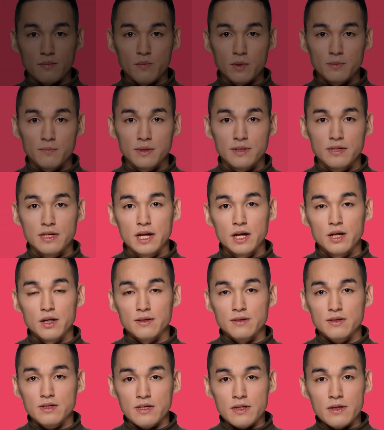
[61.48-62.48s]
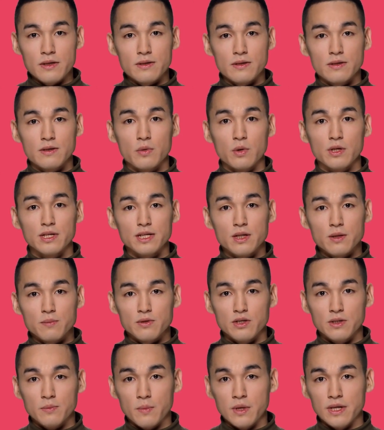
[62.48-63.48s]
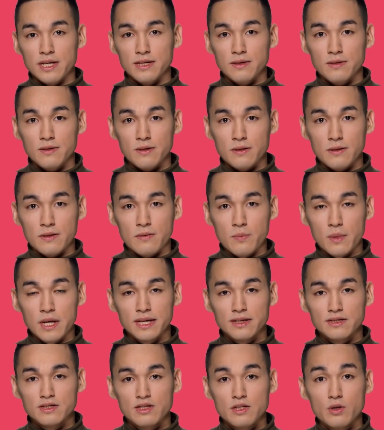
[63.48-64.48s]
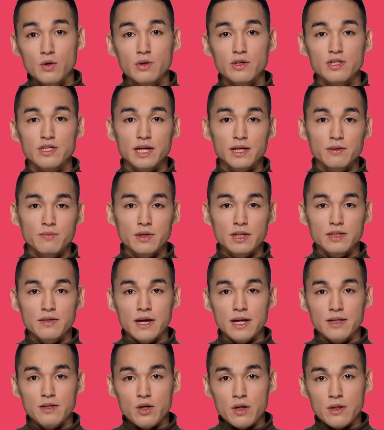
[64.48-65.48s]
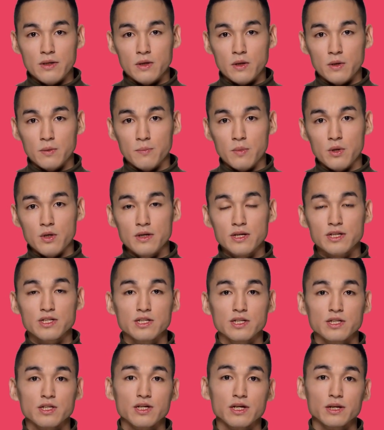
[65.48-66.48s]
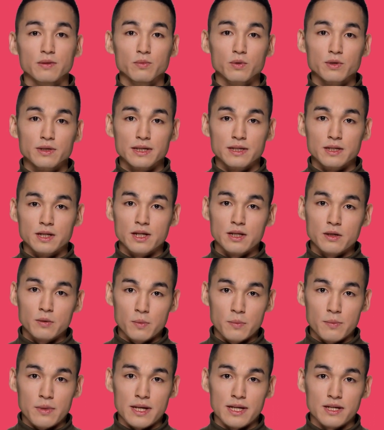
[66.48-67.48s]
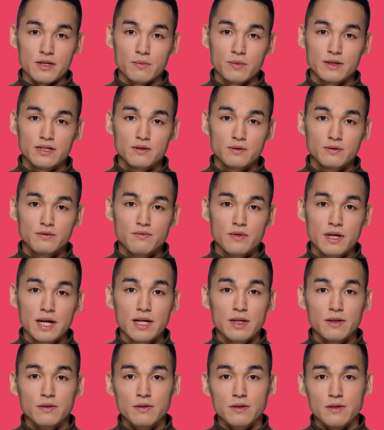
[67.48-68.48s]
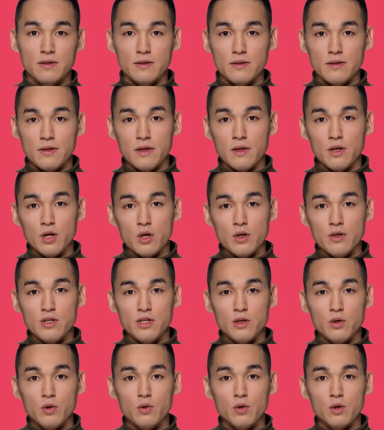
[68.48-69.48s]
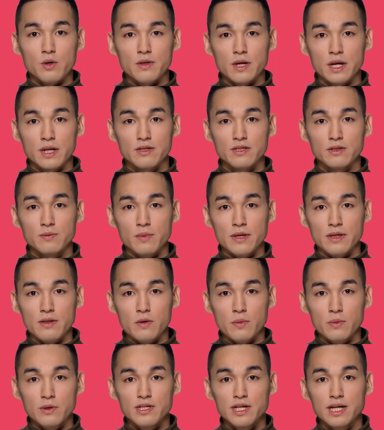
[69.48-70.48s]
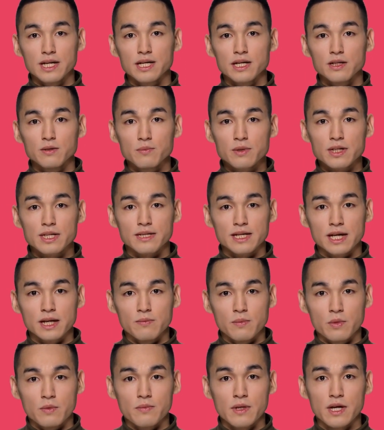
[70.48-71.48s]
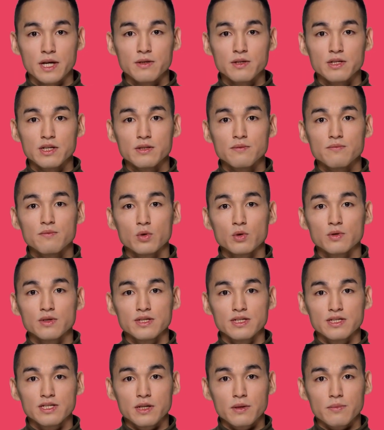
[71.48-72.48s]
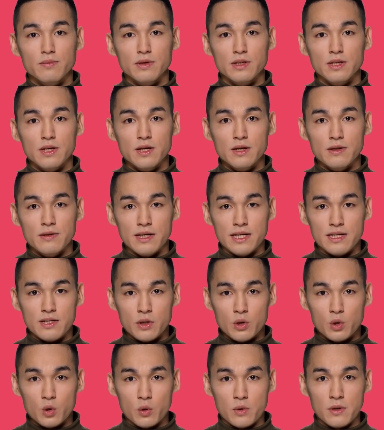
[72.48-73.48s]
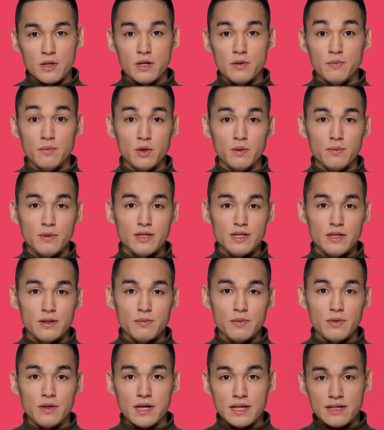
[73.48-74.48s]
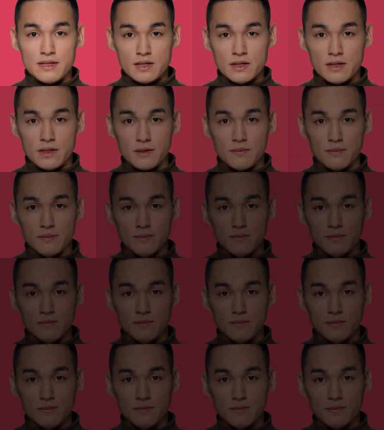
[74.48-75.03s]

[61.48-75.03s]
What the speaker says: What about the cons? When it comes to money, buying a Sonos Amp and then other components separately will be an expensive affair. Also, a lot of space will be taken up by an amplifier as a full system needs all the components in place.